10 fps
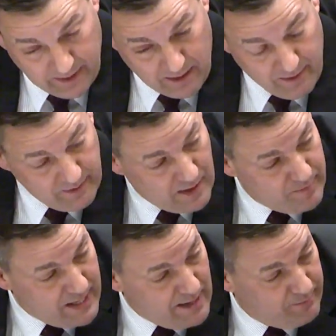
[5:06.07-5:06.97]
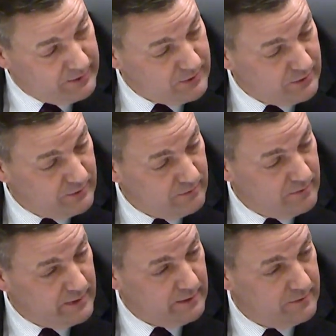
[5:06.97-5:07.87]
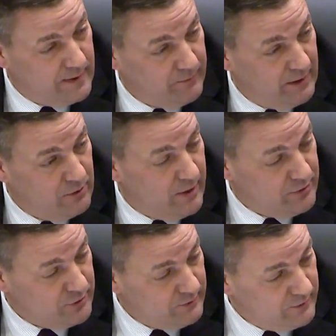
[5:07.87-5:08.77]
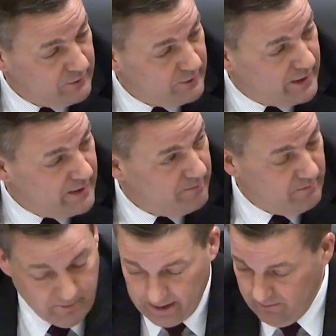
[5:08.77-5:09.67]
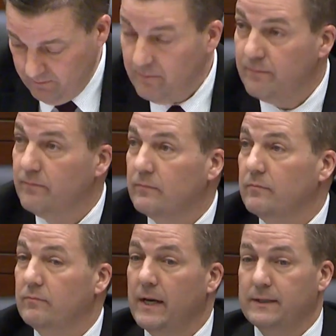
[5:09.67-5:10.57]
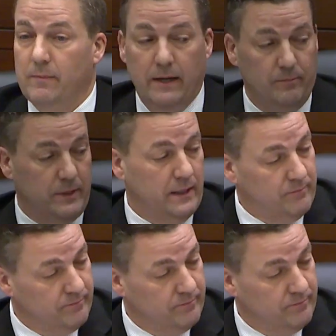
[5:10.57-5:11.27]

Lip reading: I'll be happy to accept any questions, but that's my update.